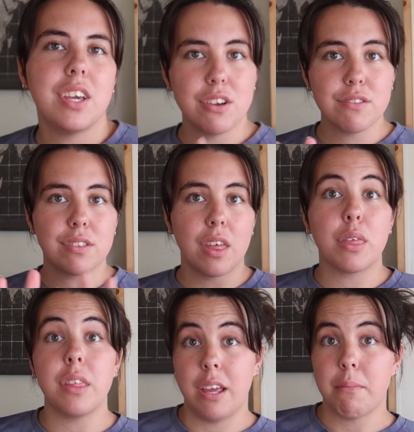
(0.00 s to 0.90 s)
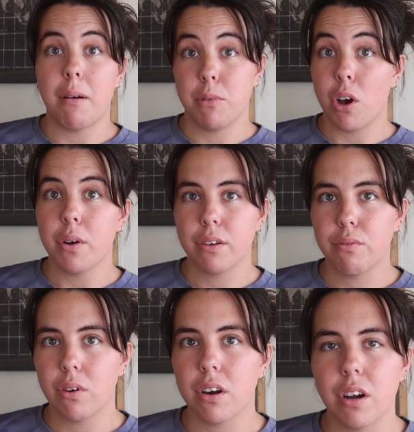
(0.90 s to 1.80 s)
Here's the theme I'm going
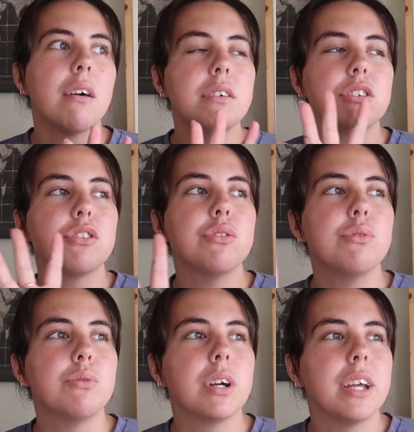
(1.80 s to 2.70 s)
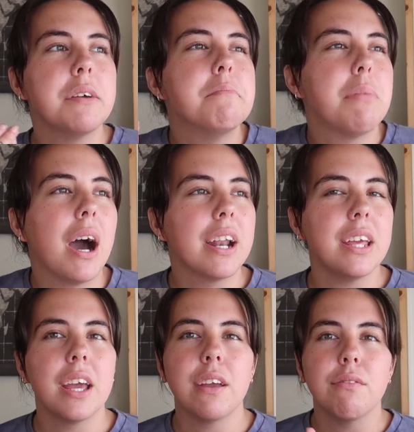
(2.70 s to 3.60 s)
for. I want to
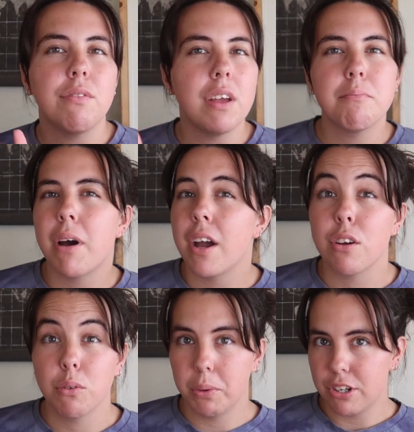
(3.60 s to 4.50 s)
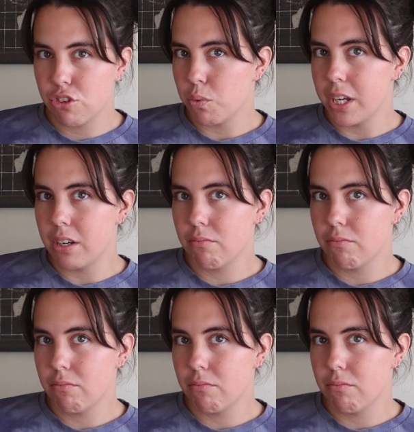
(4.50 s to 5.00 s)
embody a vampire witch queen.